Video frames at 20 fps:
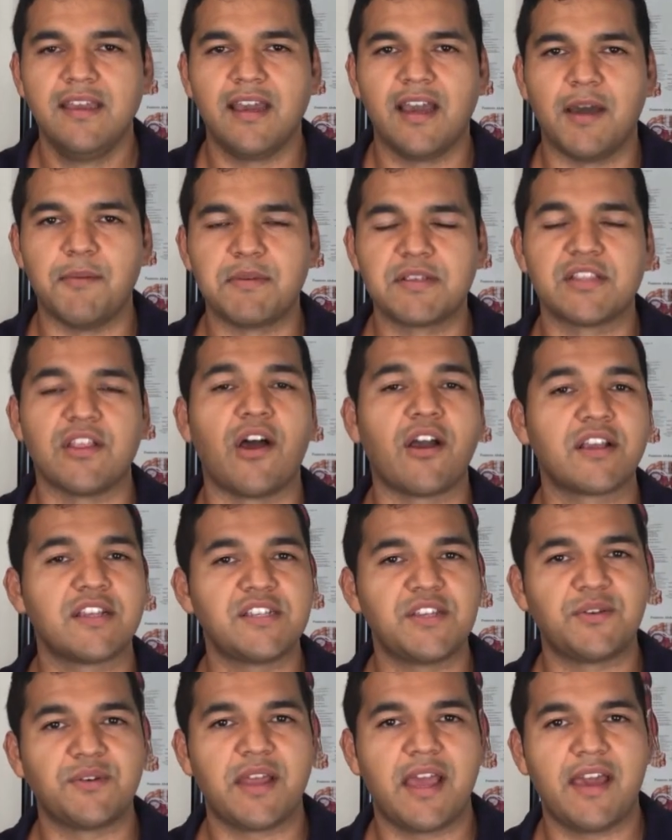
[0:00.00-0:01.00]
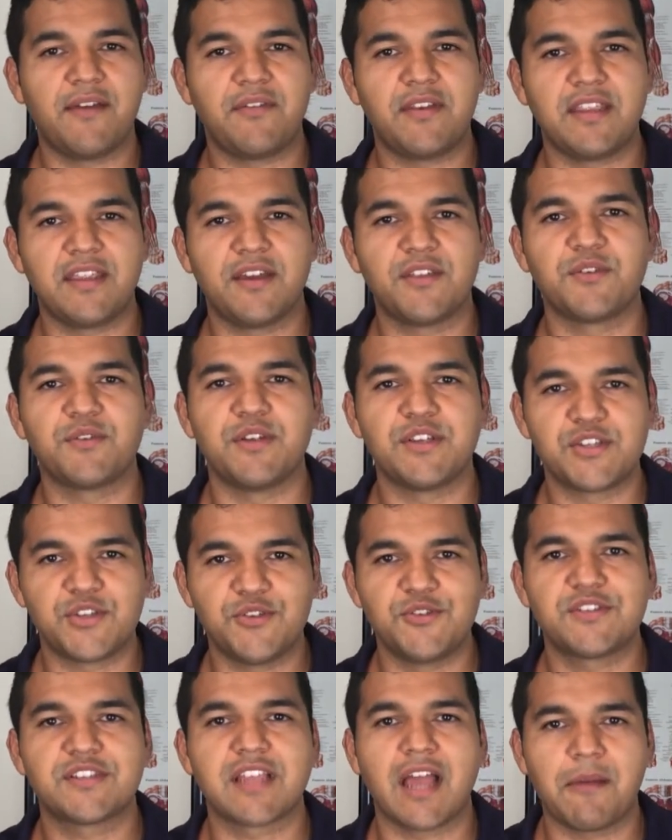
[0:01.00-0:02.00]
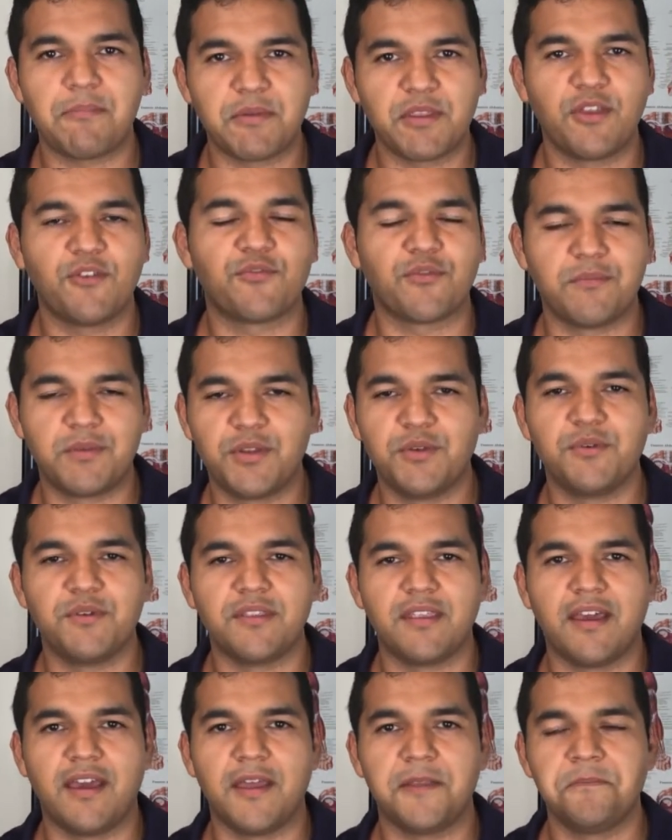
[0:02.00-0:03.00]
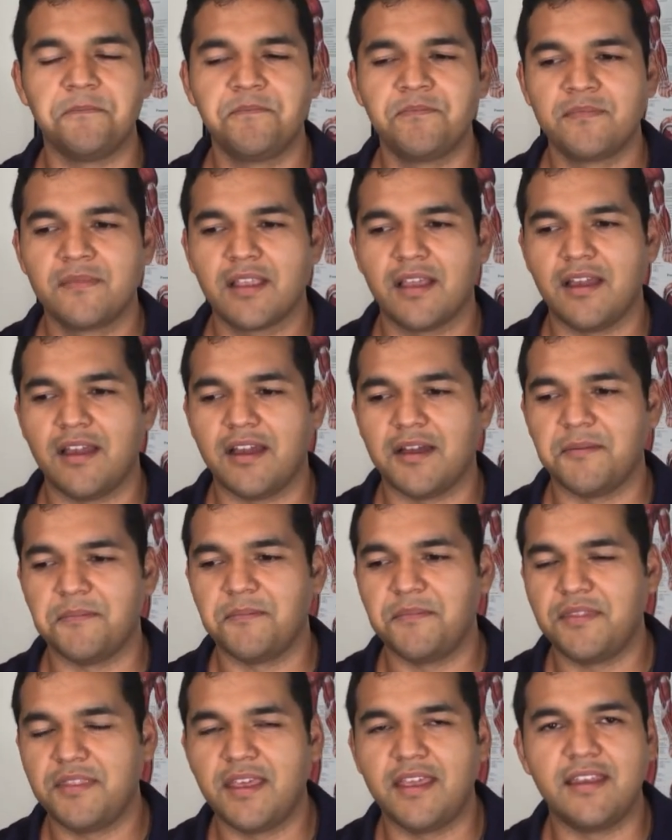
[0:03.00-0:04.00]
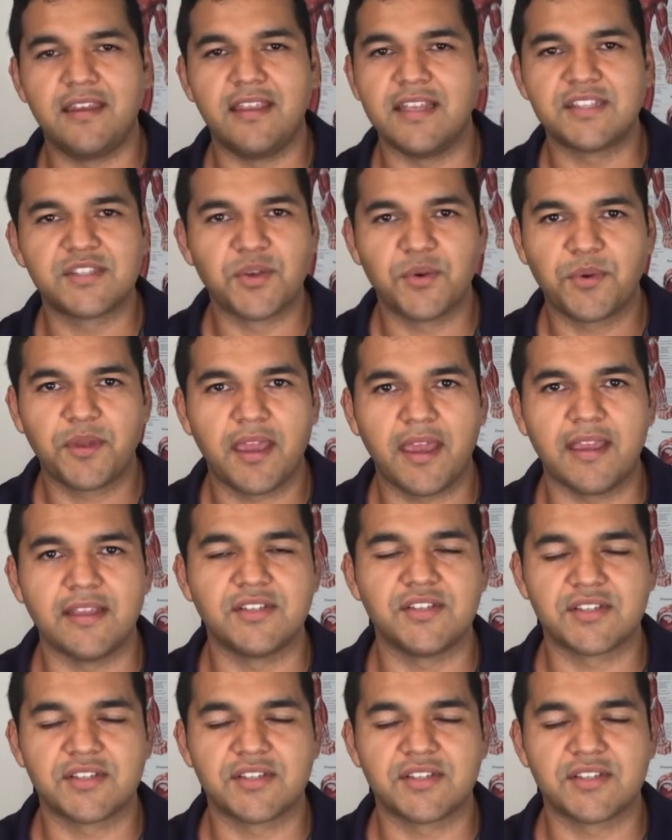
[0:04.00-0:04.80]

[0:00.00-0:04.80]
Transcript: Um, as long as you don't have any other issues stopping you from doing that, um, then it's okay.